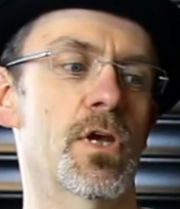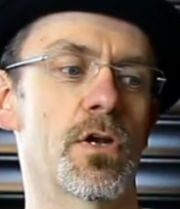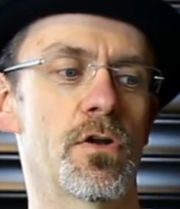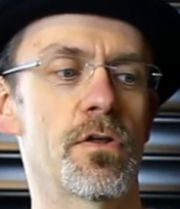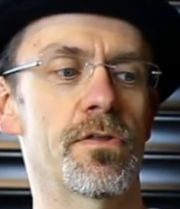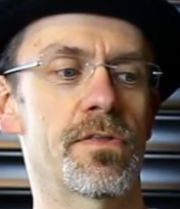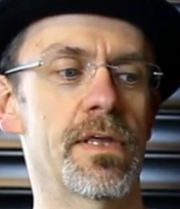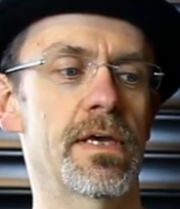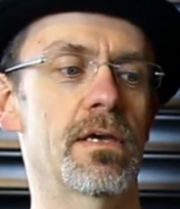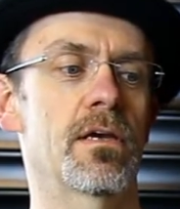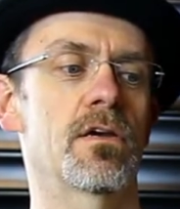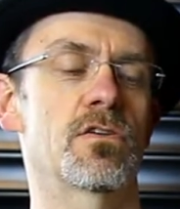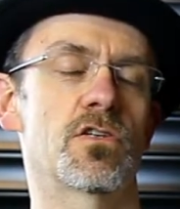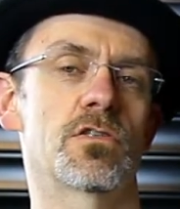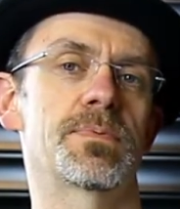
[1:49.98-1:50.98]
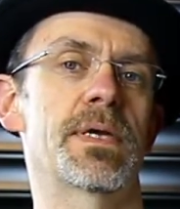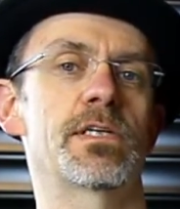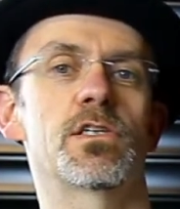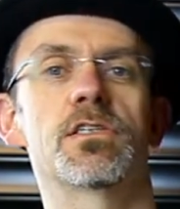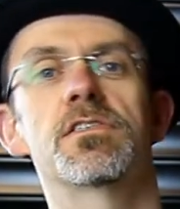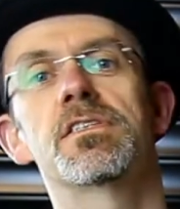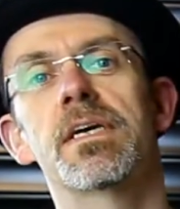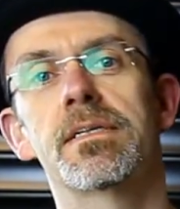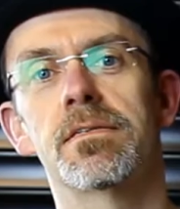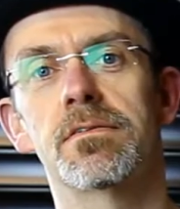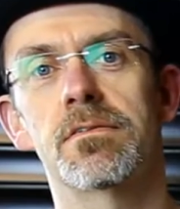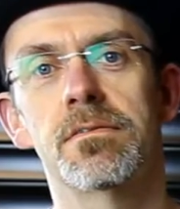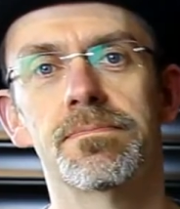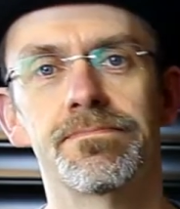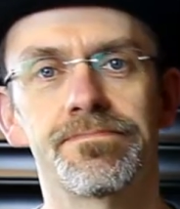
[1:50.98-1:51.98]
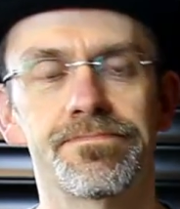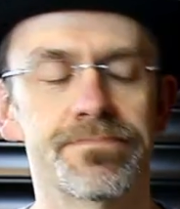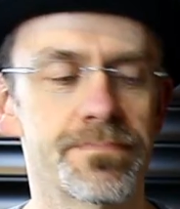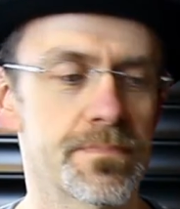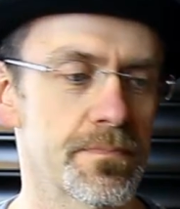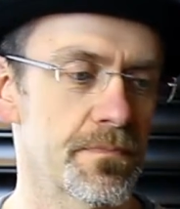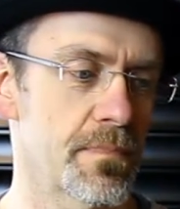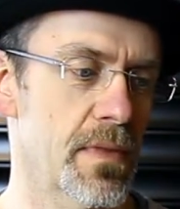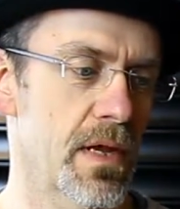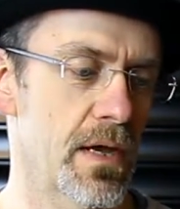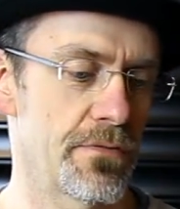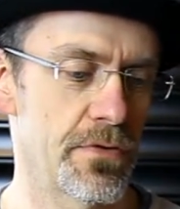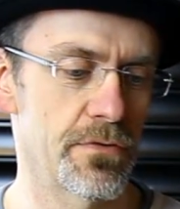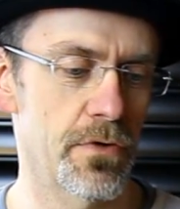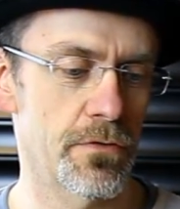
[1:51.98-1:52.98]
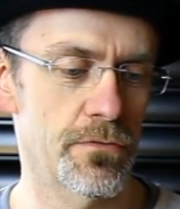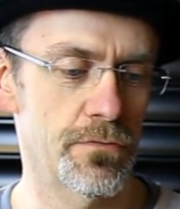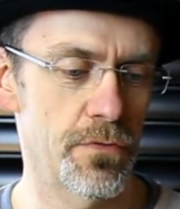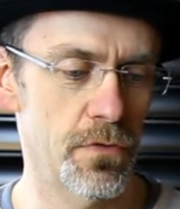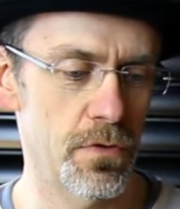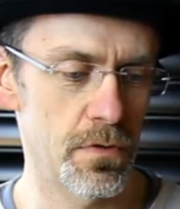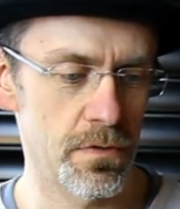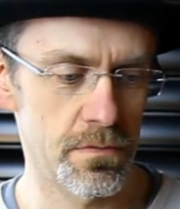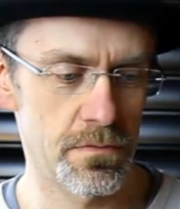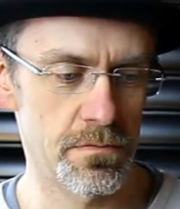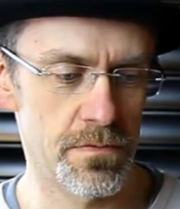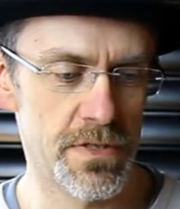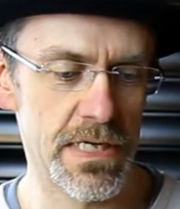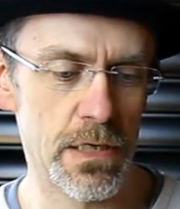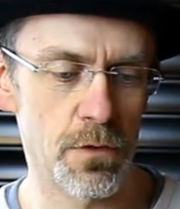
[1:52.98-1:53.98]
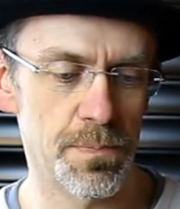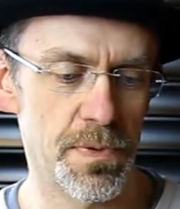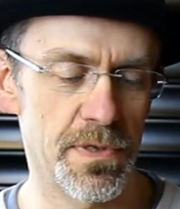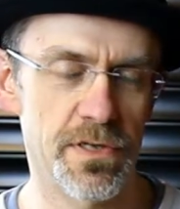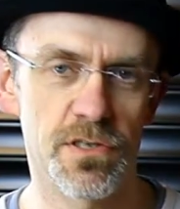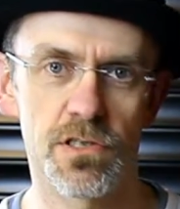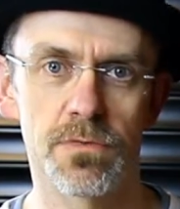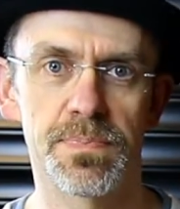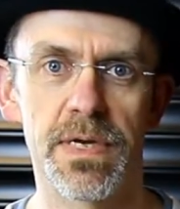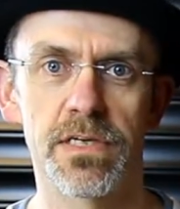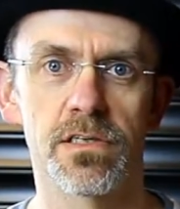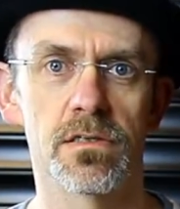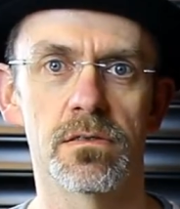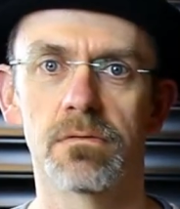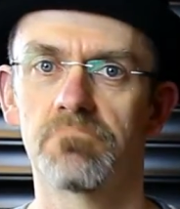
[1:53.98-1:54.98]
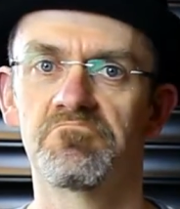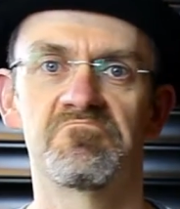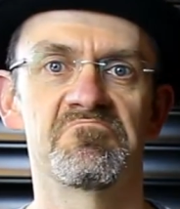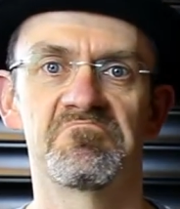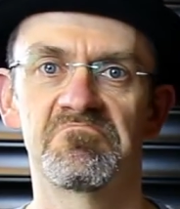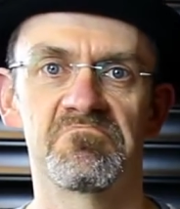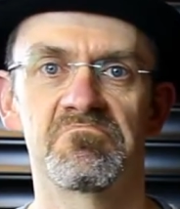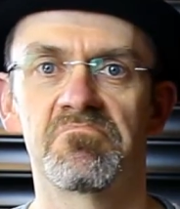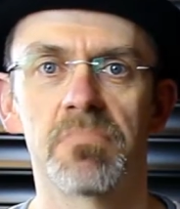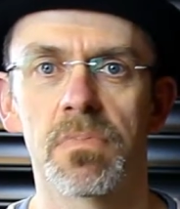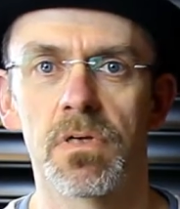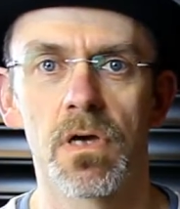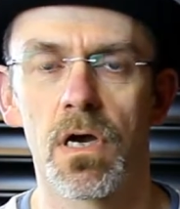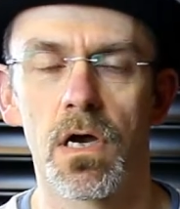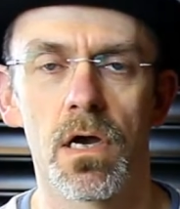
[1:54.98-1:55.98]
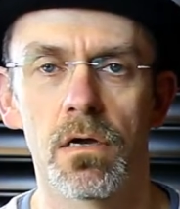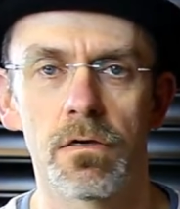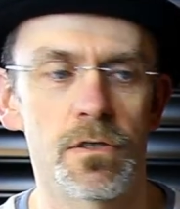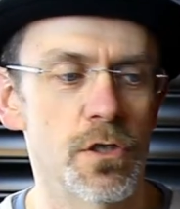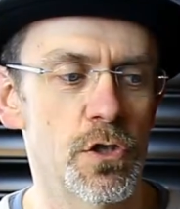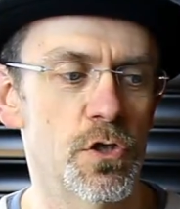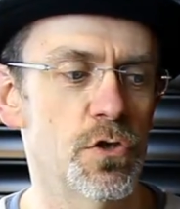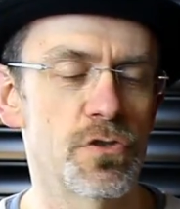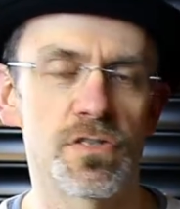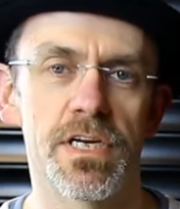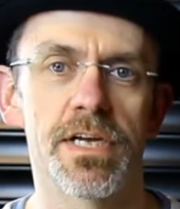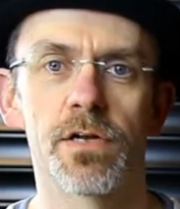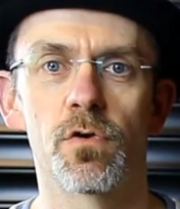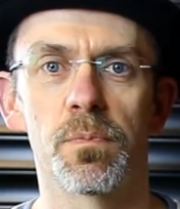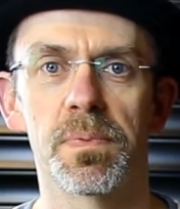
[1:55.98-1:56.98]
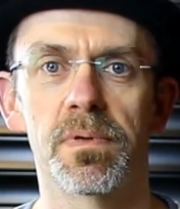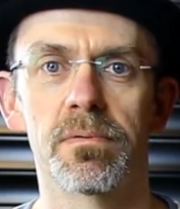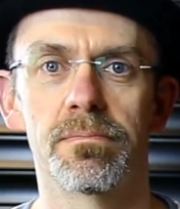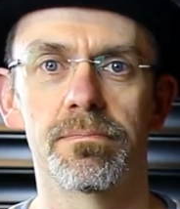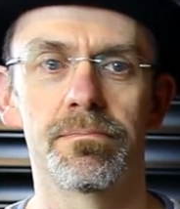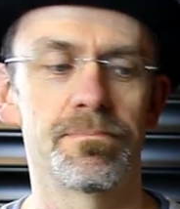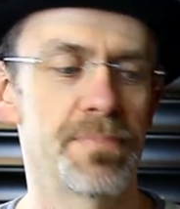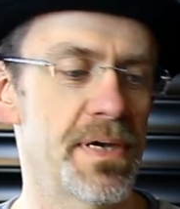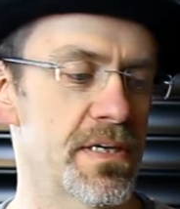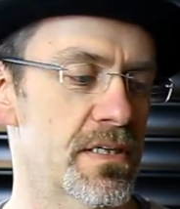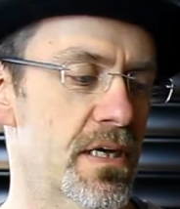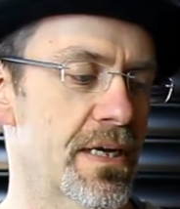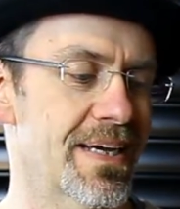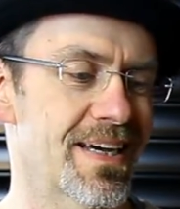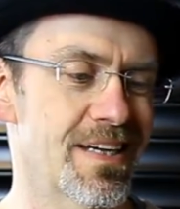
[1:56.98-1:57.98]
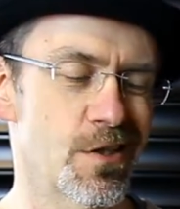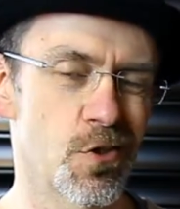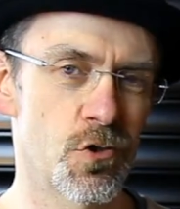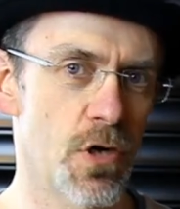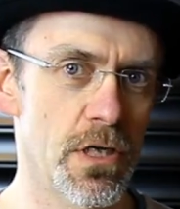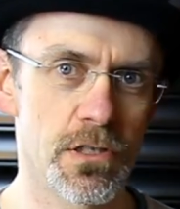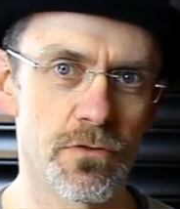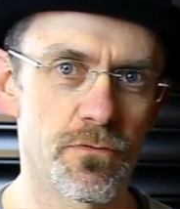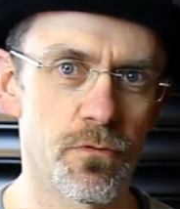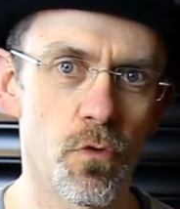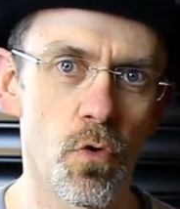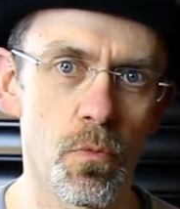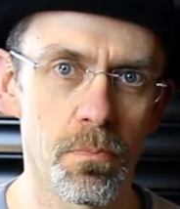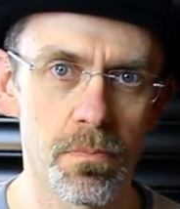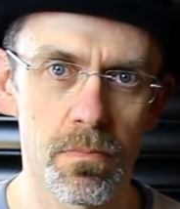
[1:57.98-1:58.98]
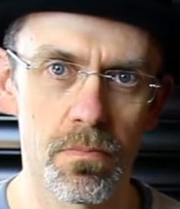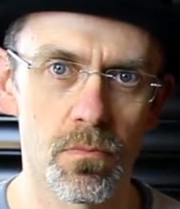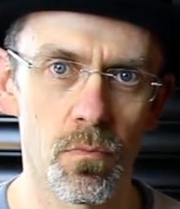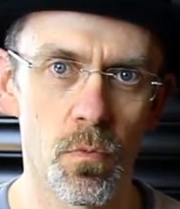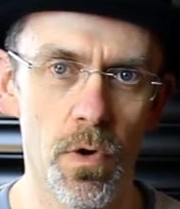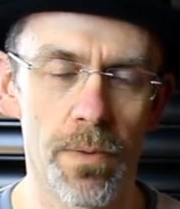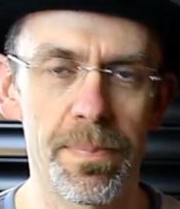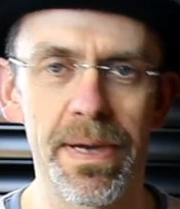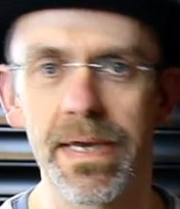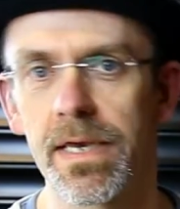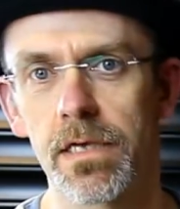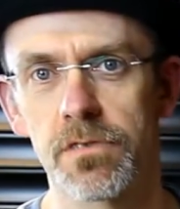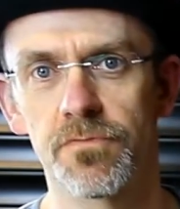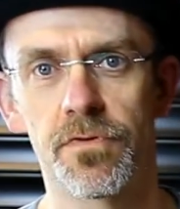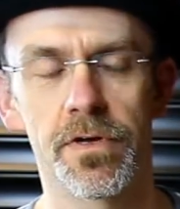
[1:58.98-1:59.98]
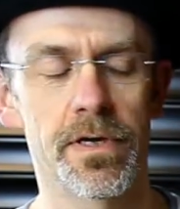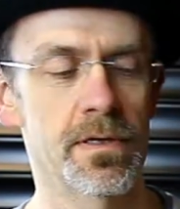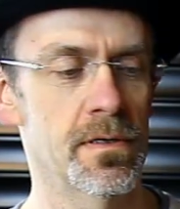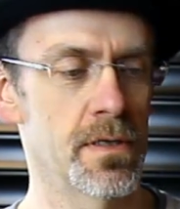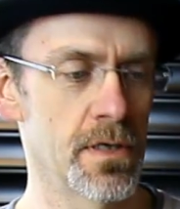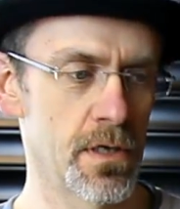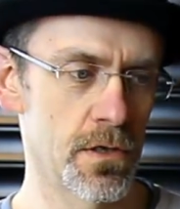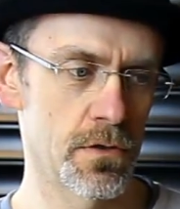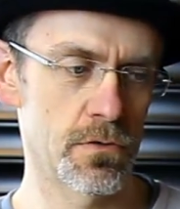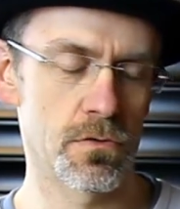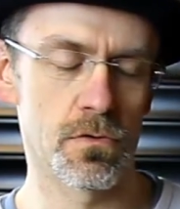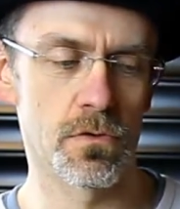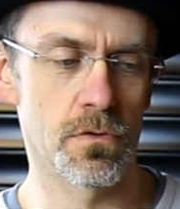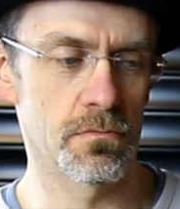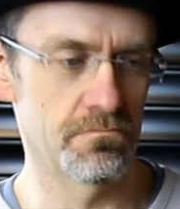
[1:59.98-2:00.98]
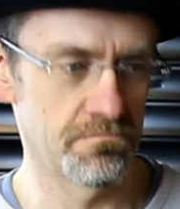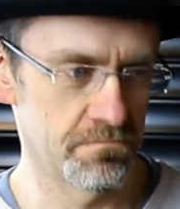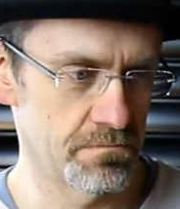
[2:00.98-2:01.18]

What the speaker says: Another thing, suspension settings. If you've got full setup on your suspension, you should set it up. Basically, it can transform what a bike is for you. So